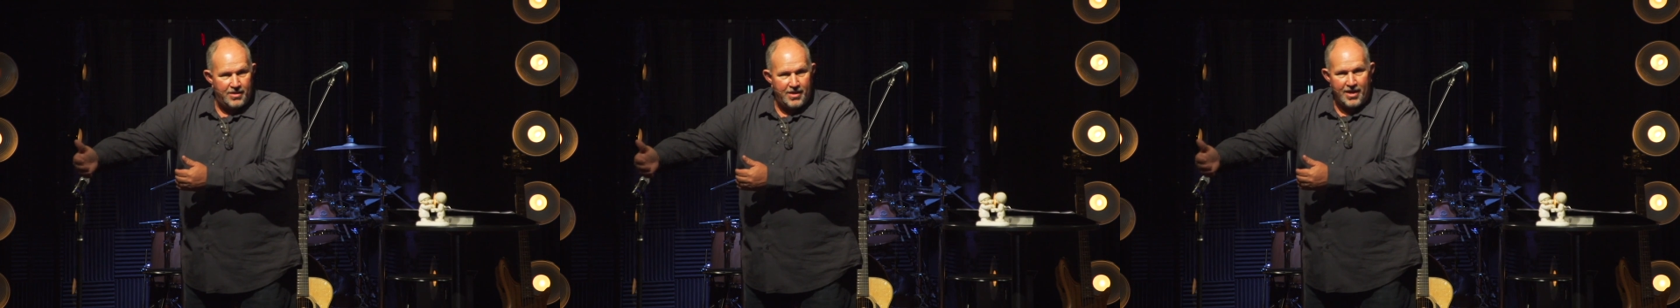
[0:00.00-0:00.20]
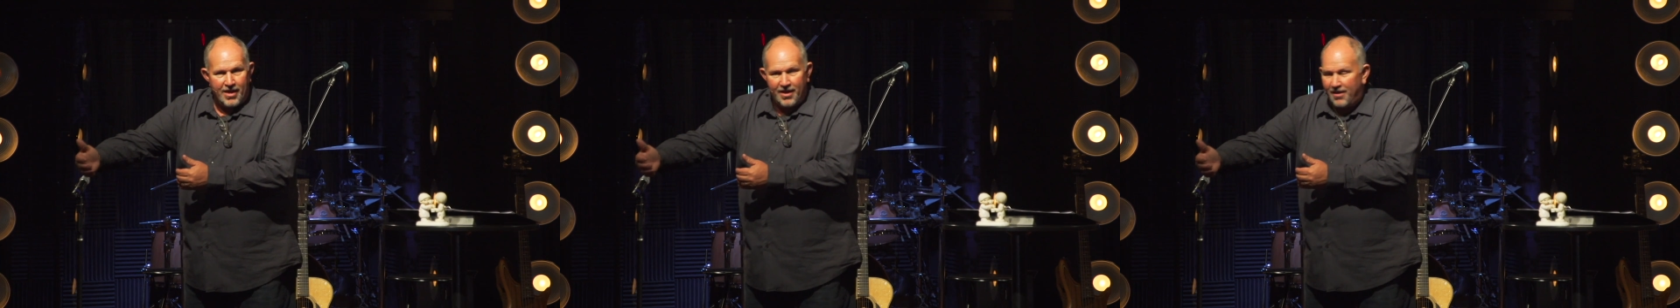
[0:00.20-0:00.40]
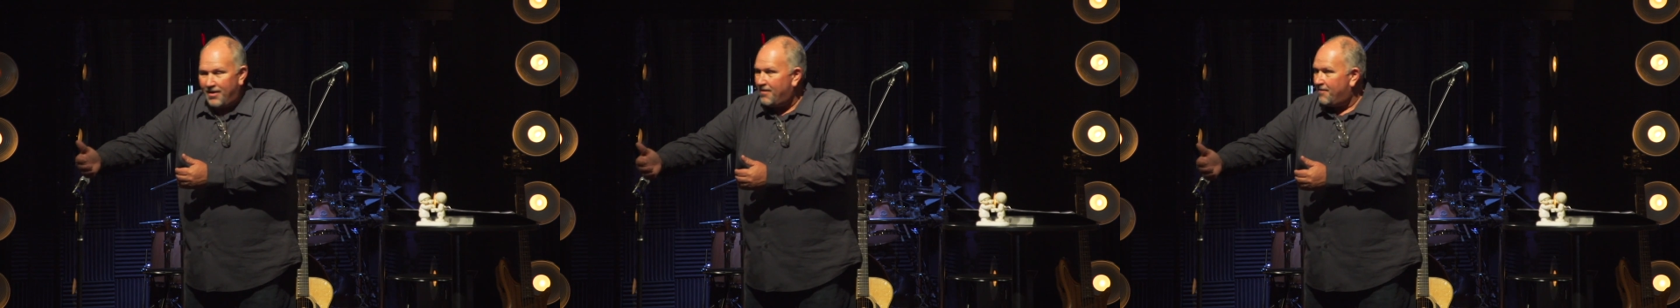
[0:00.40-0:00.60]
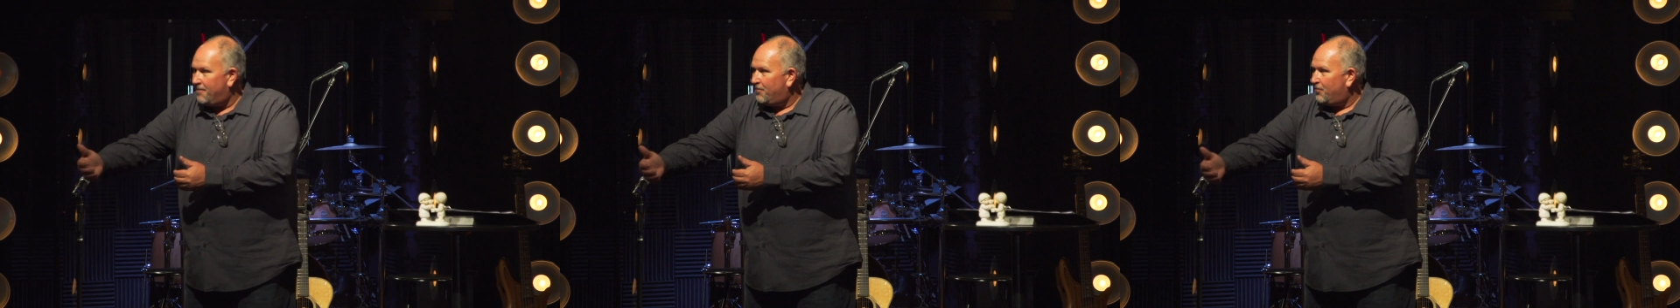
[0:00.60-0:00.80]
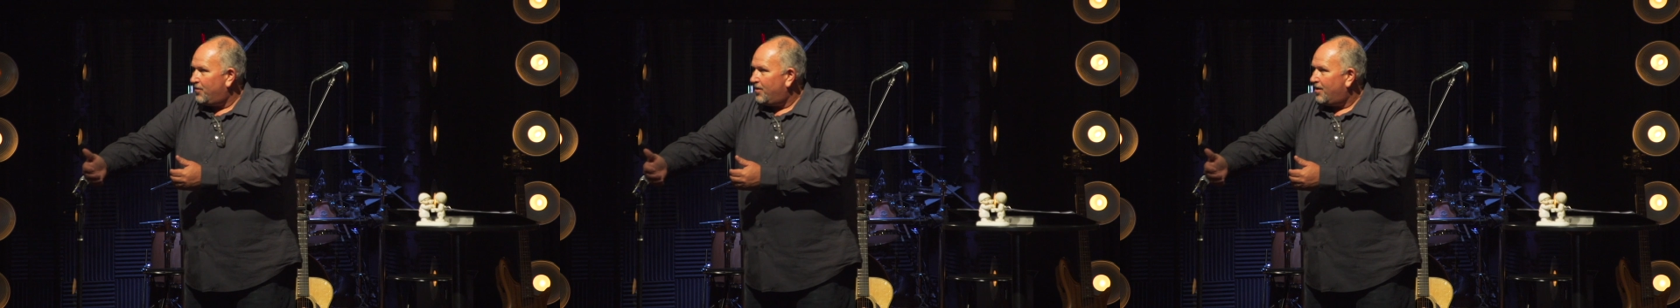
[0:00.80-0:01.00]
Okay?
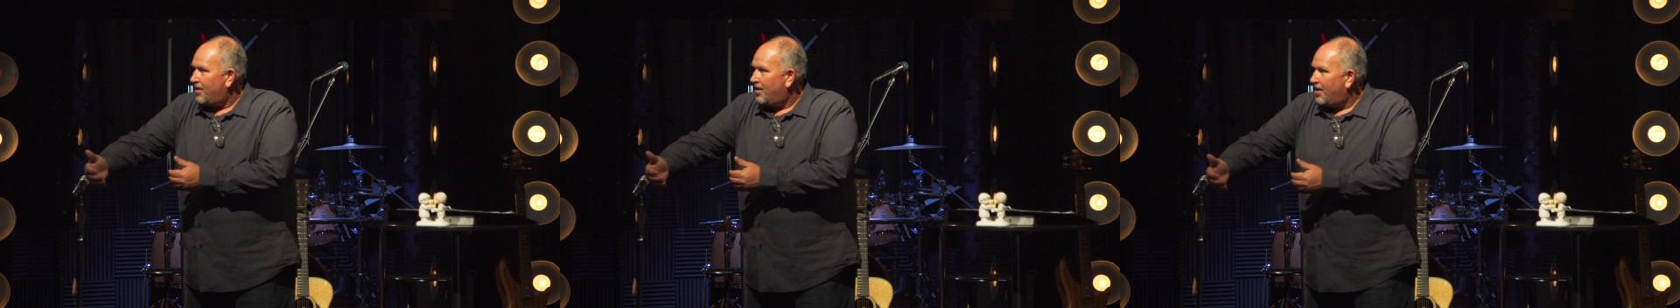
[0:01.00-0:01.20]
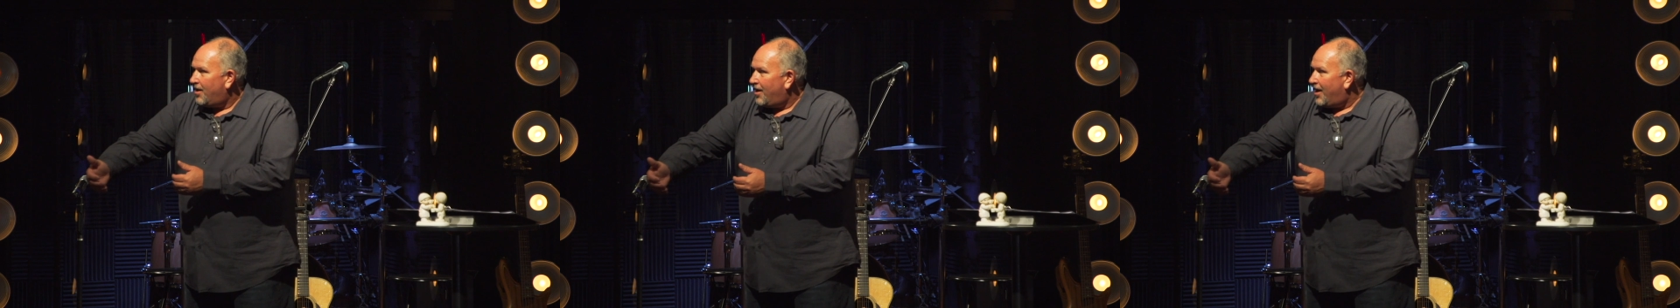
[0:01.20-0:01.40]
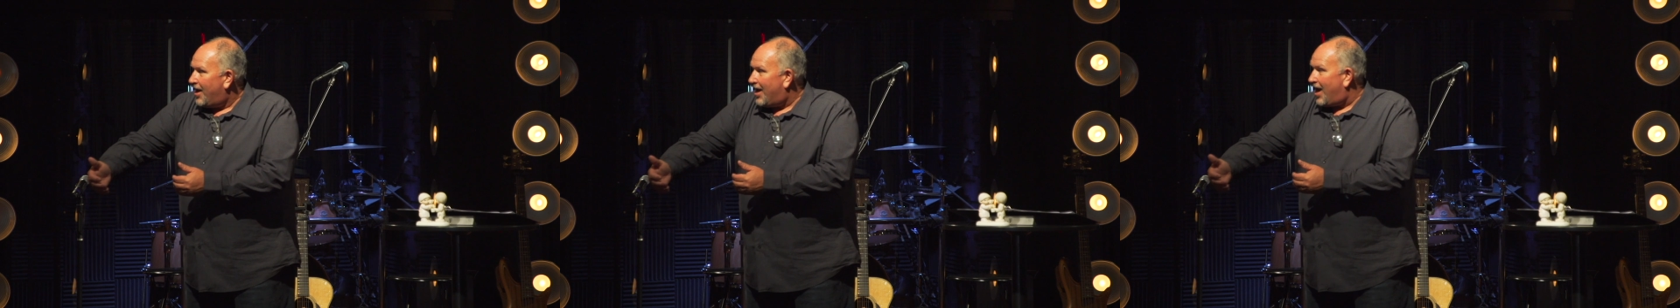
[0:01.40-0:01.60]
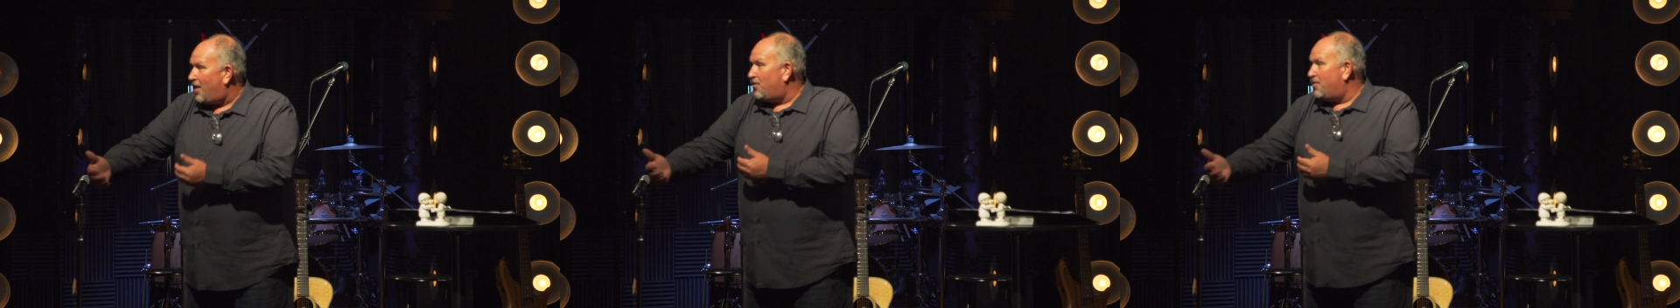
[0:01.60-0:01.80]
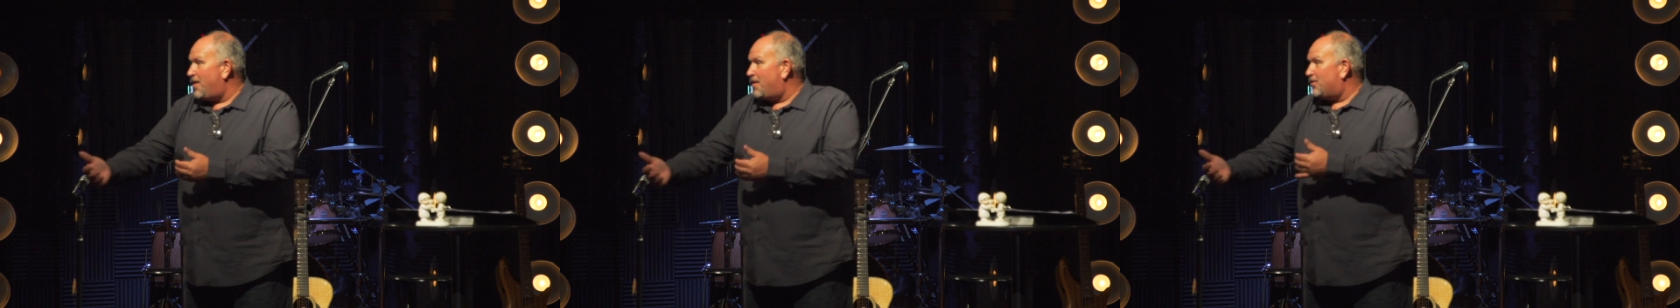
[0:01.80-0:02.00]
And I
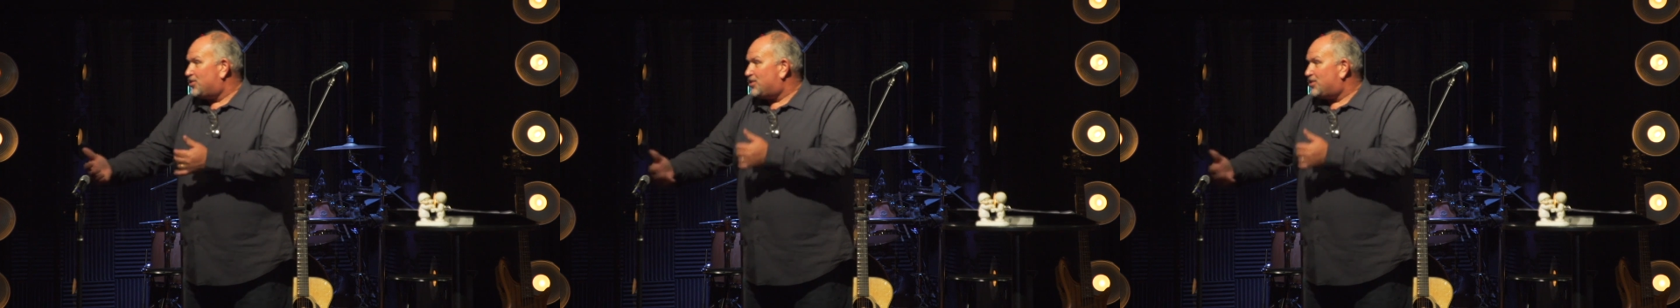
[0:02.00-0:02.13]
remember